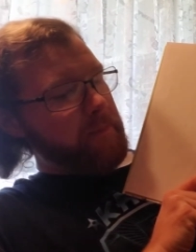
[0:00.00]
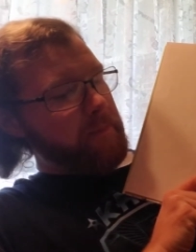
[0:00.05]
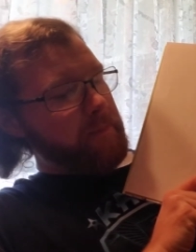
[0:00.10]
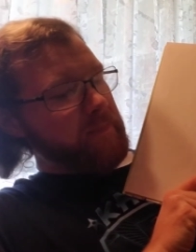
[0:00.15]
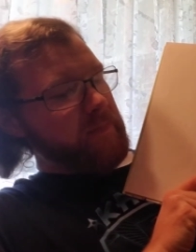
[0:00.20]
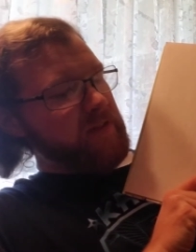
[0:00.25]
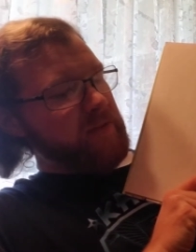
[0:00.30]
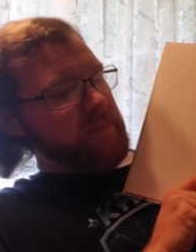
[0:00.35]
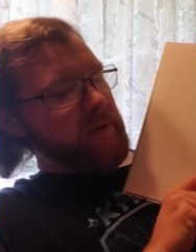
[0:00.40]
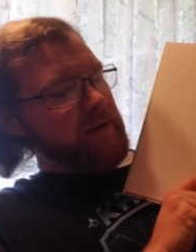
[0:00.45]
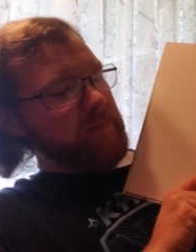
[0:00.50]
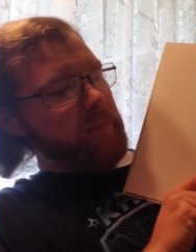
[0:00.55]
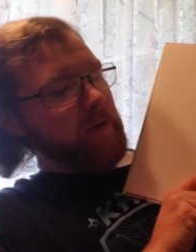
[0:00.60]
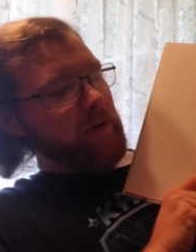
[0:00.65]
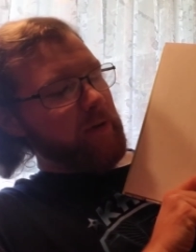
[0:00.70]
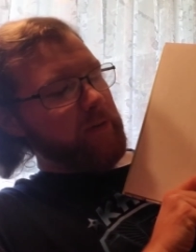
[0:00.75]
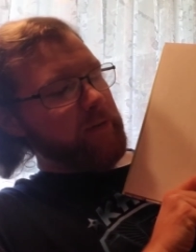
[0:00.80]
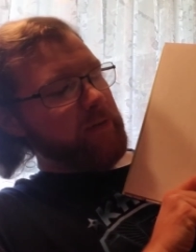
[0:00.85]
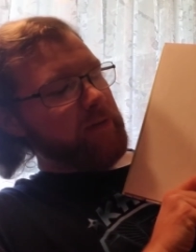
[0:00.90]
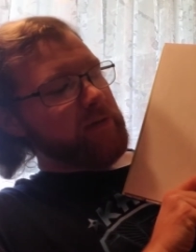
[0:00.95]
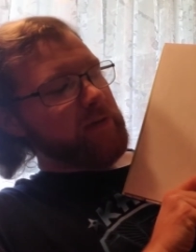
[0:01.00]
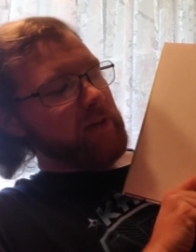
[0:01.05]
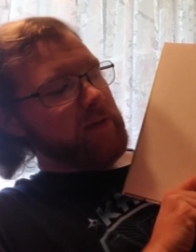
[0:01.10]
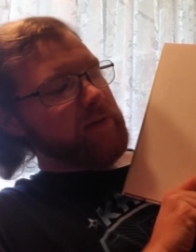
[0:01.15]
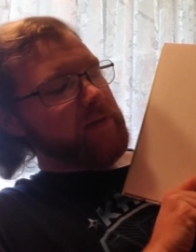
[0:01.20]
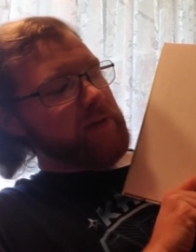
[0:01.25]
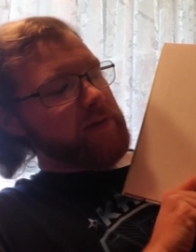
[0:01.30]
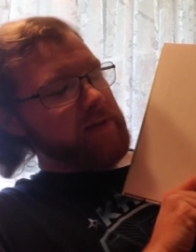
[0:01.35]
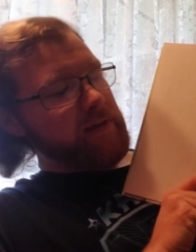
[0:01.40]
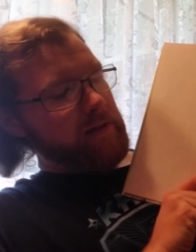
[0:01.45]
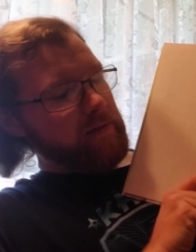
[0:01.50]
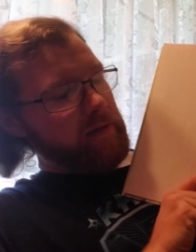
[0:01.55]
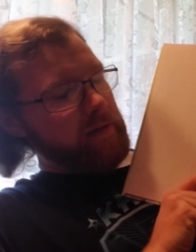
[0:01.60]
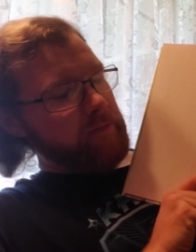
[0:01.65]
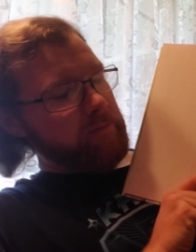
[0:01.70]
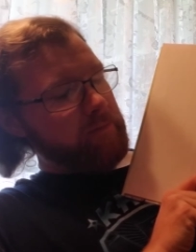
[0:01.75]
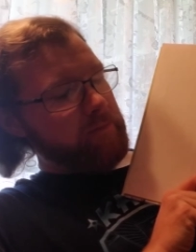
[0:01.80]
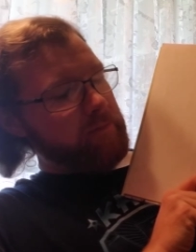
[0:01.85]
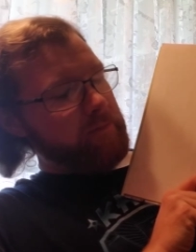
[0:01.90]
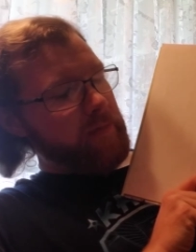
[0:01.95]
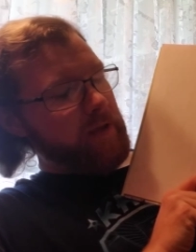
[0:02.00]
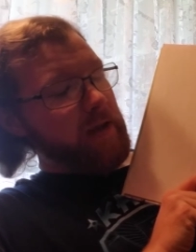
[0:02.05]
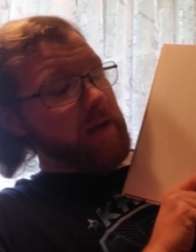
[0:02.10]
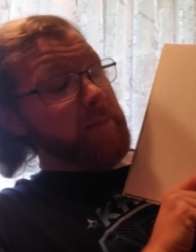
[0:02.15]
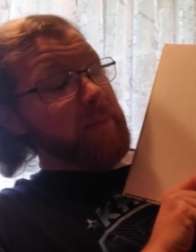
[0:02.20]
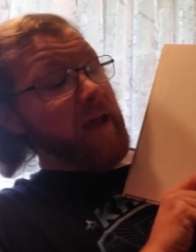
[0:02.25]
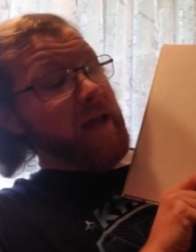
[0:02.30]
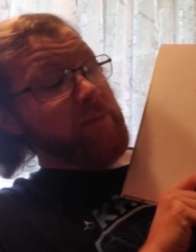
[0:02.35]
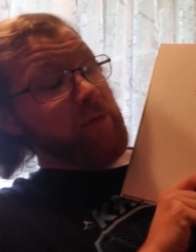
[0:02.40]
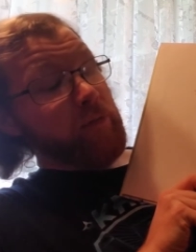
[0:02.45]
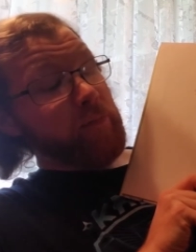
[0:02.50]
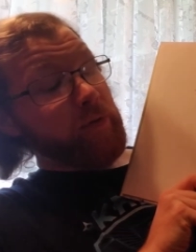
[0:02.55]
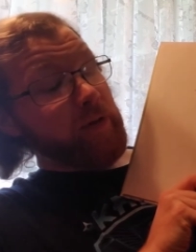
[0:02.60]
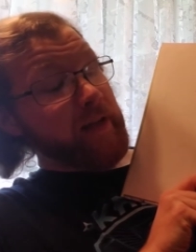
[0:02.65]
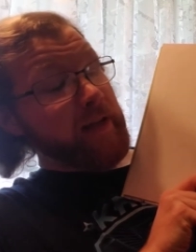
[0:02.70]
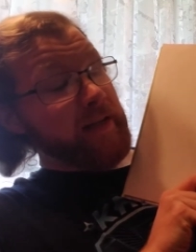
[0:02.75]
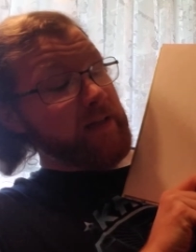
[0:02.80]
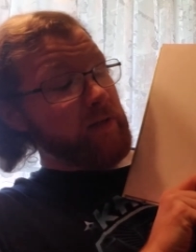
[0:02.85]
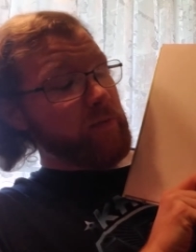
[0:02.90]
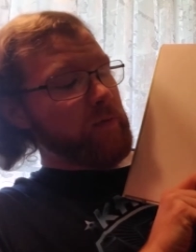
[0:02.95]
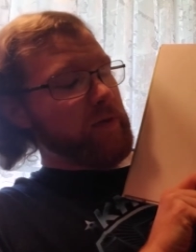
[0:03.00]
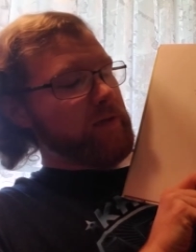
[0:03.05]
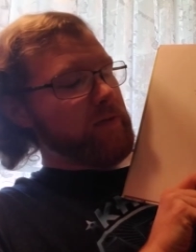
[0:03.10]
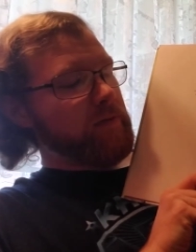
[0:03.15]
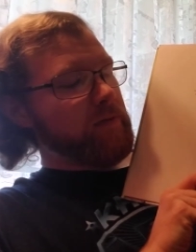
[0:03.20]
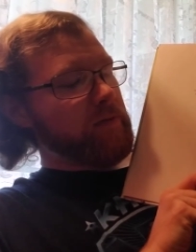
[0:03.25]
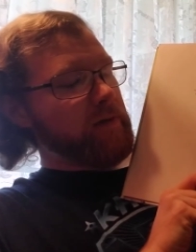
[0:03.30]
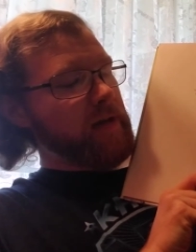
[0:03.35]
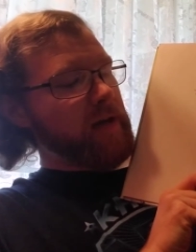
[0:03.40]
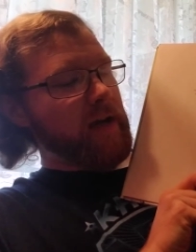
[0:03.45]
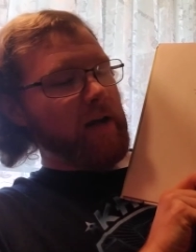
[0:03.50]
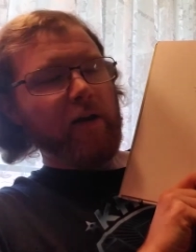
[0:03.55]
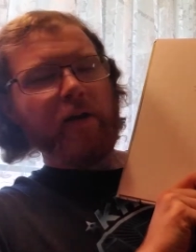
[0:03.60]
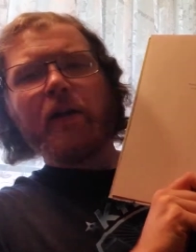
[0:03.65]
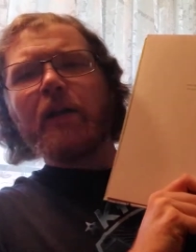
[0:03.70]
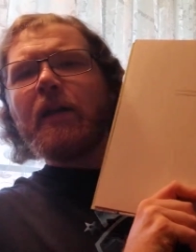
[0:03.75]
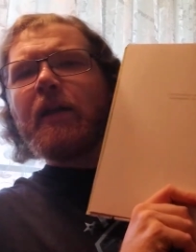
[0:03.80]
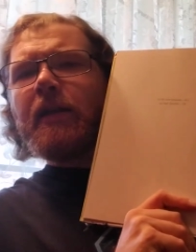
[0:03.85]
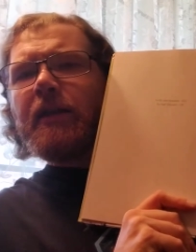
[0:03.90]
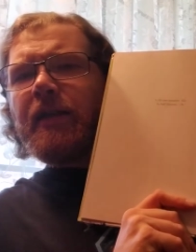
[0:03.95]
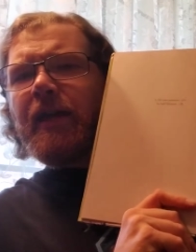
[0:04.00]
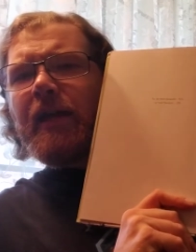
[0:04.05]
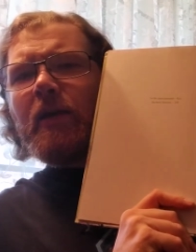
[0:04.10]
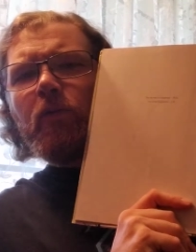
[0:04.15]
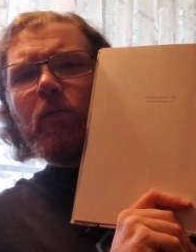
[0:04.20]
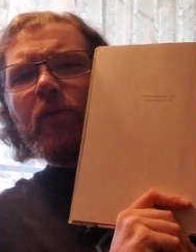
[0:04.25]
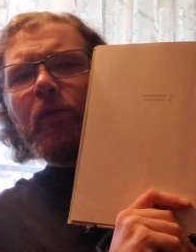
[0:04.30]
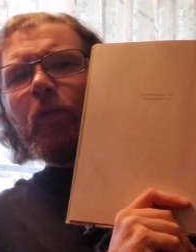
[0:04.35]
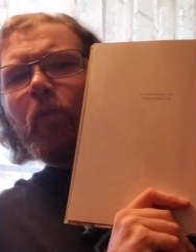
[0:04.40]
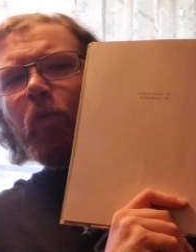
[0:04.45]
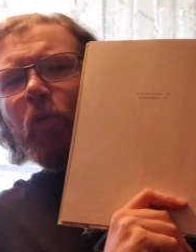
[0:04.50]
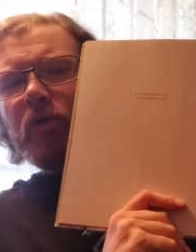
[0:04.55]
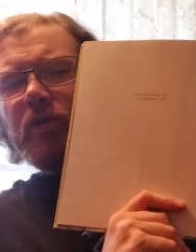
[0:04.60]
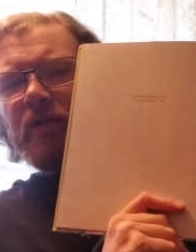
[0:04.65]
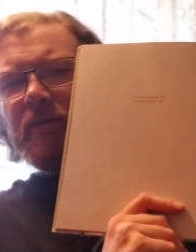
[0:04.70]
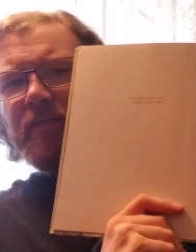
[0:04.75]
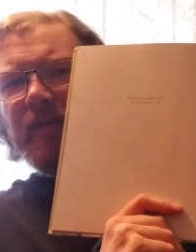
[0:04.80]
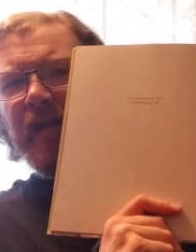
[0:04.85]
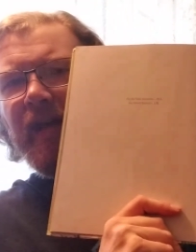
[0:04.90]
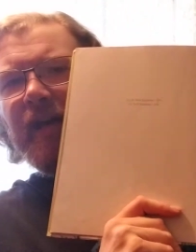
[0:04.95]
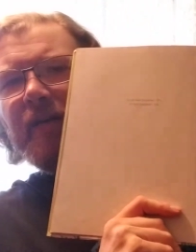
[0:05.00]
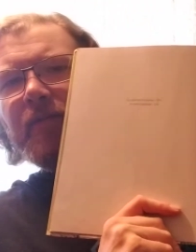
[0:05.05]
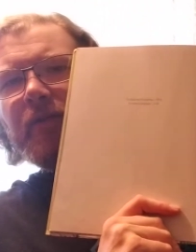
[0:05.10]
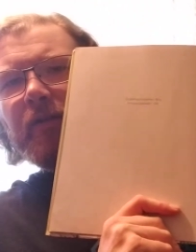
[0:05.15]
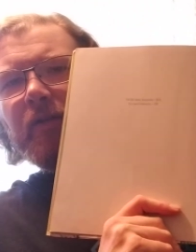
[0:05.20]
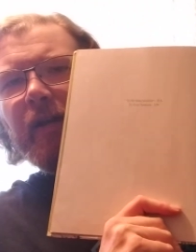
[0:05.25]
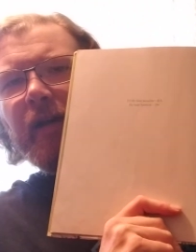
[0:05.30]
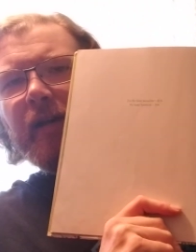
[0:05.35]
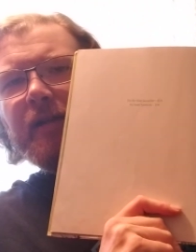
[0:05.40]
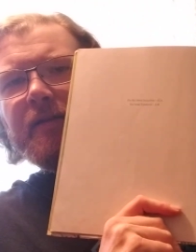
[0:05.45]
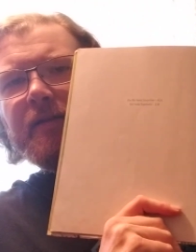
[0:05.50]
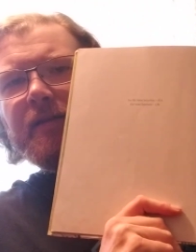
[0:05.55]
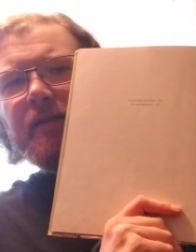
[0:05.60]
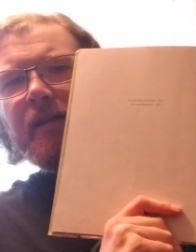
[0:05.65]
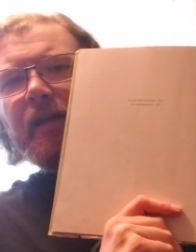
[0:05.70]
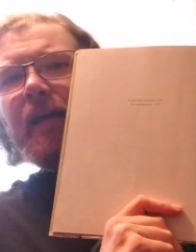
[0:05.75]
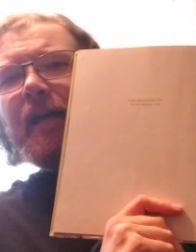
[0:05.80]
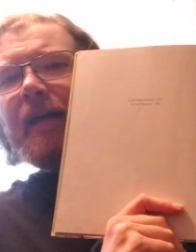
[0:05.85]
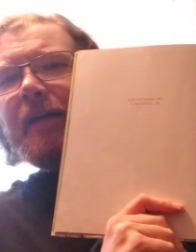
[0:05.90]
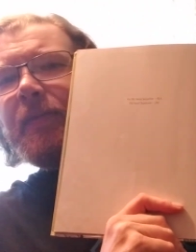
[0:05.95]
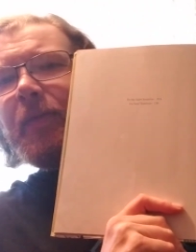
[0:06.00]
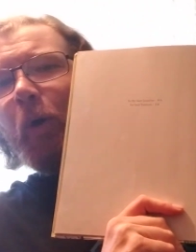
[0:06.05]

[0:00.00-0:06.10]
Spitballs stuck to the ceiling. Paper planes whizzed through the air. They were the worst behaved class in the